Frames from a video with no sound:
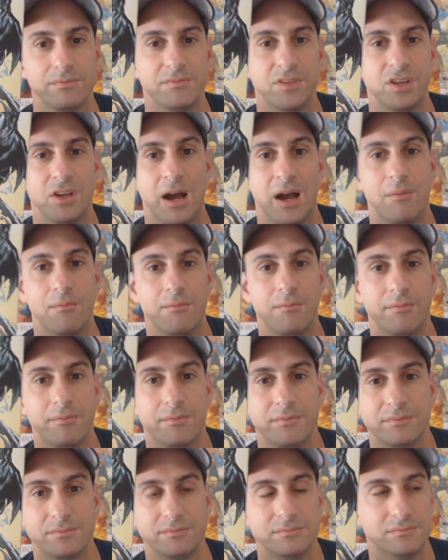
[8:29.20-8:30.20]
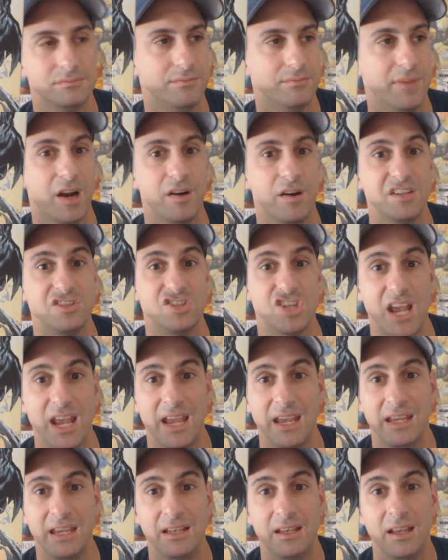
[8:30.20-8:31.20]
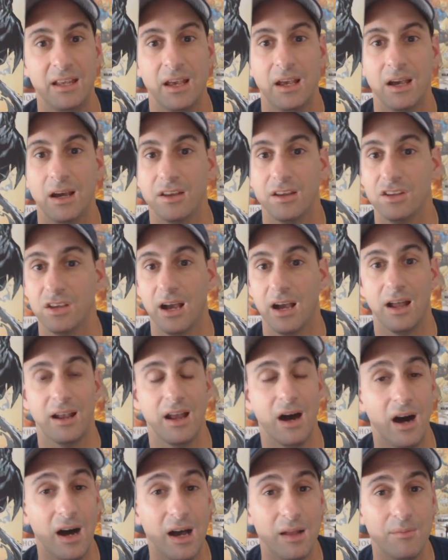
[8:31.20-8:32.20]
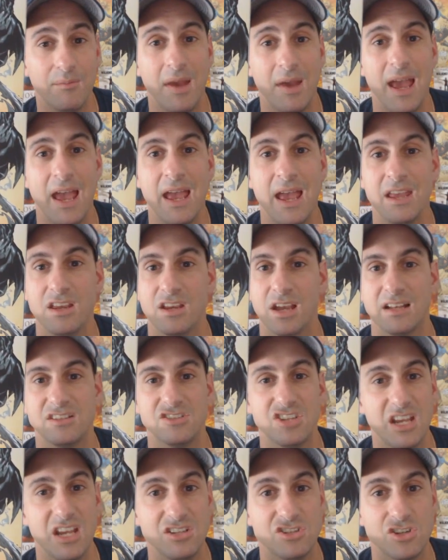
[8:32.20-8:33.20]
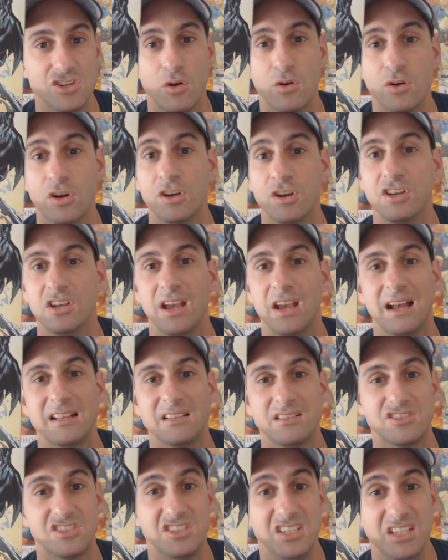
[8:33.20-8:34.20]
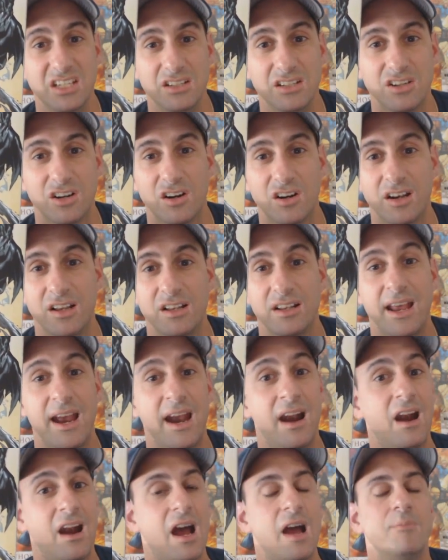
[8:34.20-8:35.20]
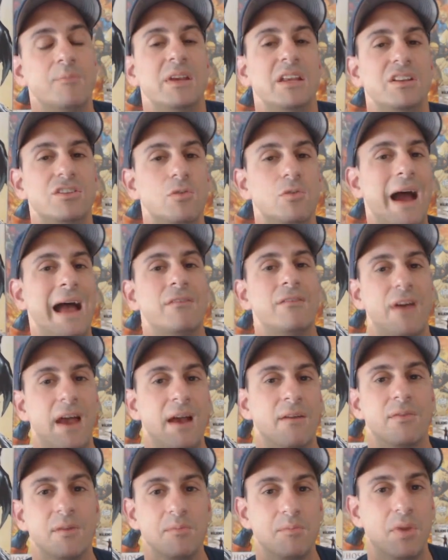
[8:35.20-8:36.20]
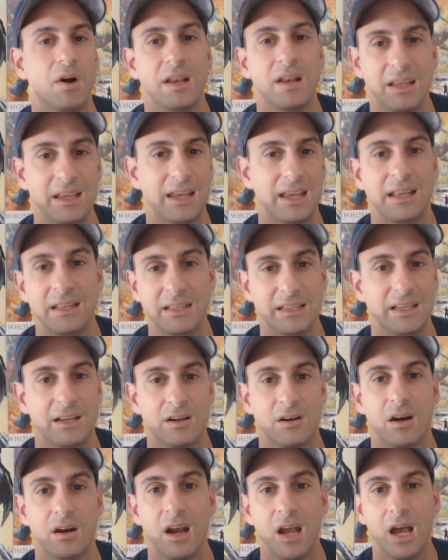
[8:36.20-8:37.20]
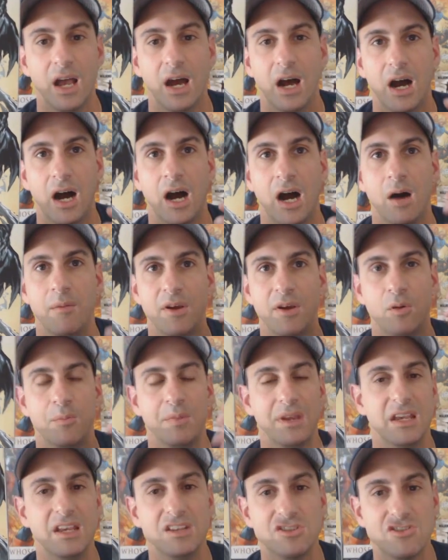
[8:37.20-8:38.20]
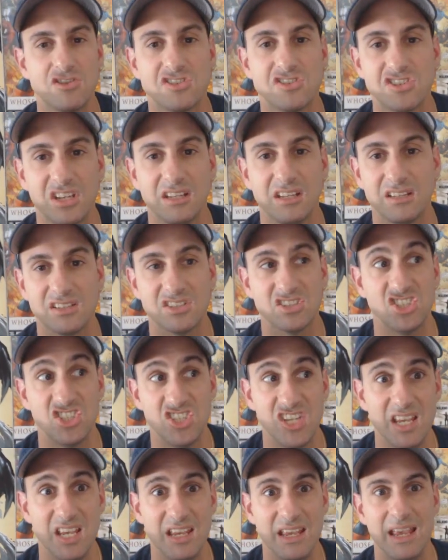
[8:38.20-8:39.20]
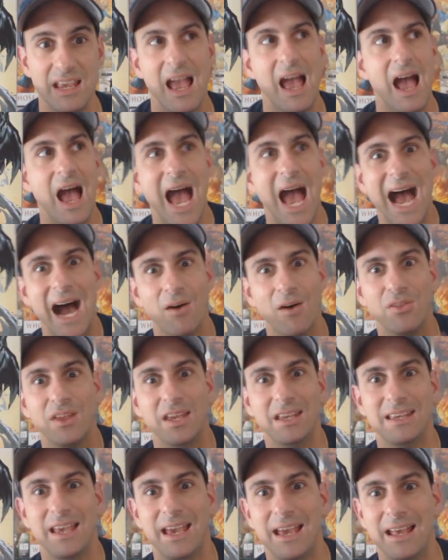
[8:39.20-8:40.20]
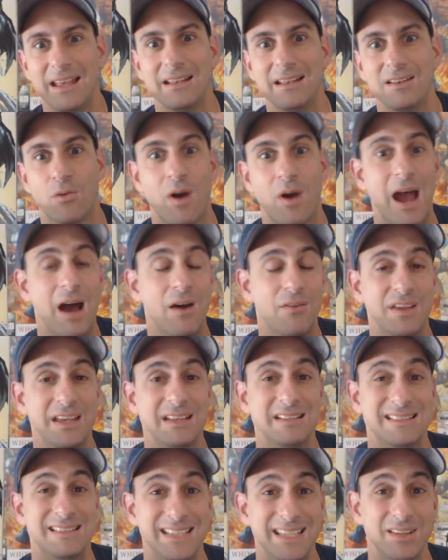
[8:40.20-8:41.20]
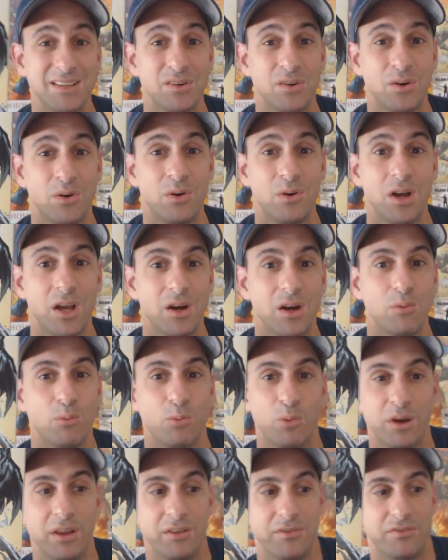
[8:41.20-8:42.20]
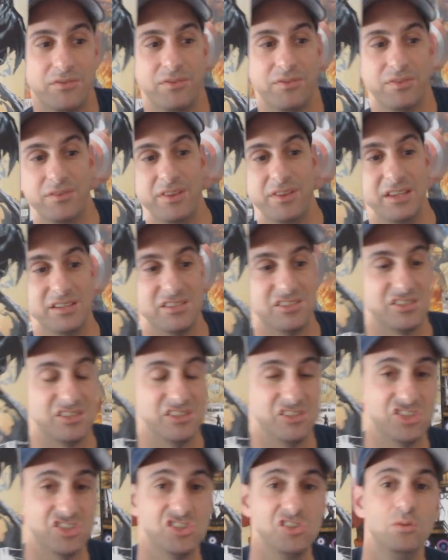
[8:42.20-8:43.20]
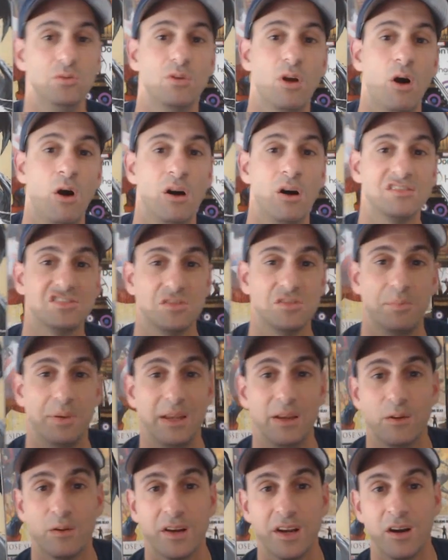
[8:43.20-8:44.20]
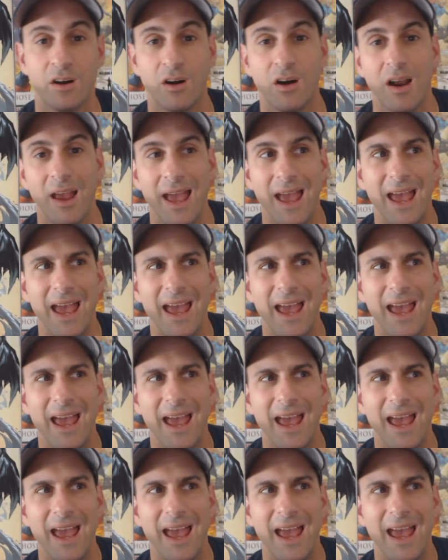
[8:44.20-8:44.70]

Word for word: you got Mary Jane, you got Aunt May, you got J. Jonah, you got Senior in there. I mean, you have everybody in here. It'll be interesting to see how they get, or how they deal with this suit on Superior.